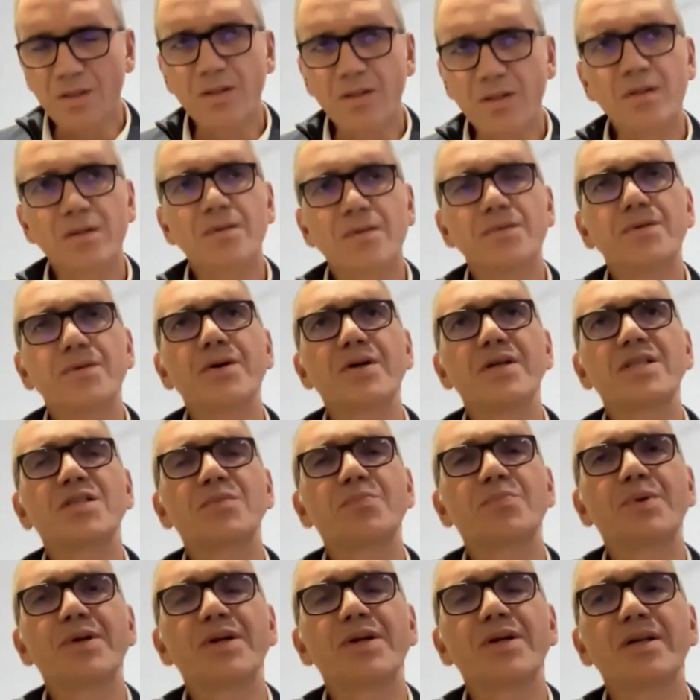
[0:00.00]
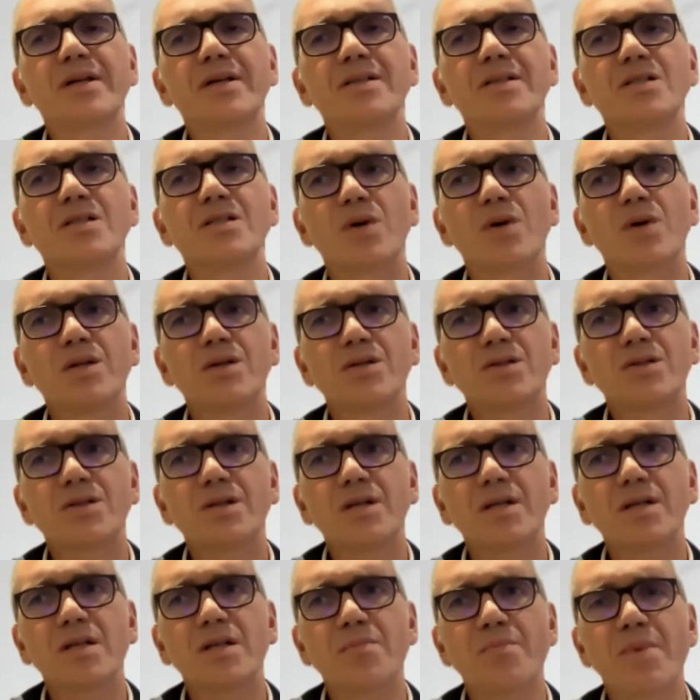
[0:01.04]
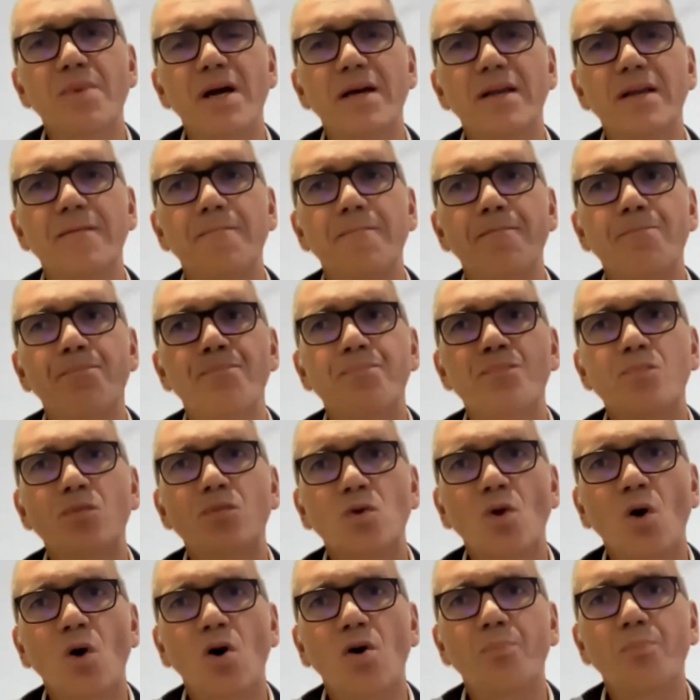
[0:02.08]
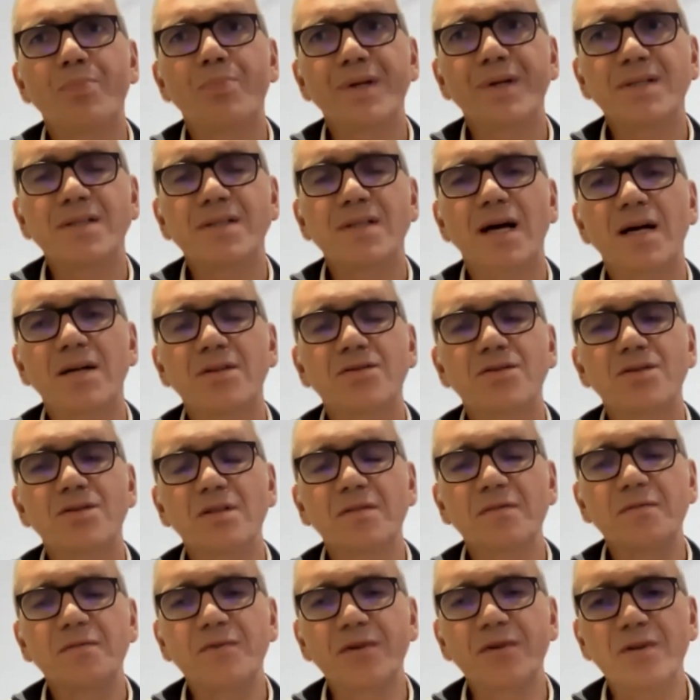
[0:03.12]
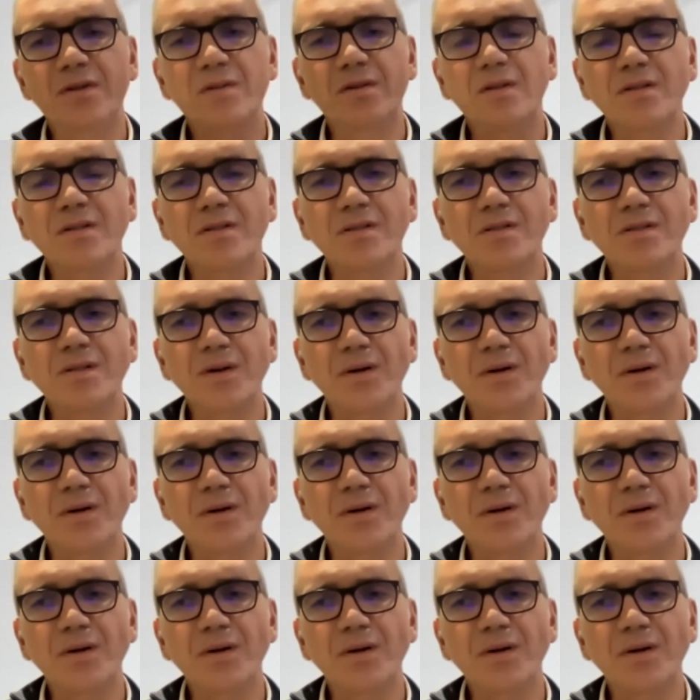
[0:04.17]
on your experience, where do you see the main topics touching for these